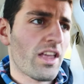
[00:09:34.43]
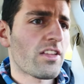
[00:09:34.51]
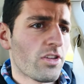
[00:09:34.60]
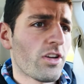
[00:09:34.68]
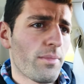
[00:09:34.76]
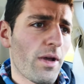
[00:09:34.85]
It
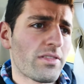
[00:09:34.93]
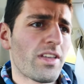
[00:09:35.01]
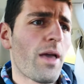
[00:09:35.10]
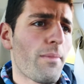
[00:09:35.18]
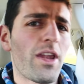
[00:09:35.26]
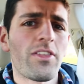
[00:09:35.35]
took about
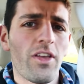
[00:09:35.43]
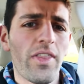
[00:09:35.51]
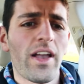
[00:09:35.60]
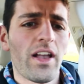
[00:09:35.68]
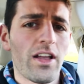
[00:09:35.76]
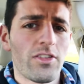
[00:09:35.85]
10 minutes on
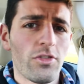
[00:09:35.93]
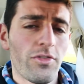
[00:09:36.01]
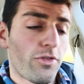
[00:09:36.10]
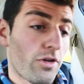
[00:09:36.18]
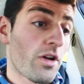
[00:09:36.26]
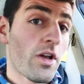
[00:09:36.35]
that guy too
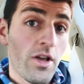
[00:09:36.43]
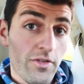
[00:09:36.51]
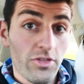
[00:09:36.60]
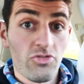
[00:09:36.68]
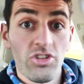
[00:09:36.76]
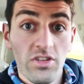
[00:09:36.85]
for
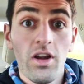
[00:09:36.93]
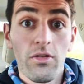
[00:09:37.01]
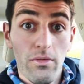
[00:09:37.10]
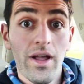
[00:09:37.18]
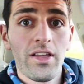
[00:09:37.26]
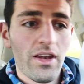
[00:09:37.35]
the GTR to
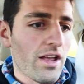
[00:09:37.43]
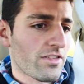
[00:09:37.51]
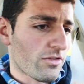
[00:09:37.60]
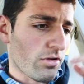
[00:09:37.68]
recognize it.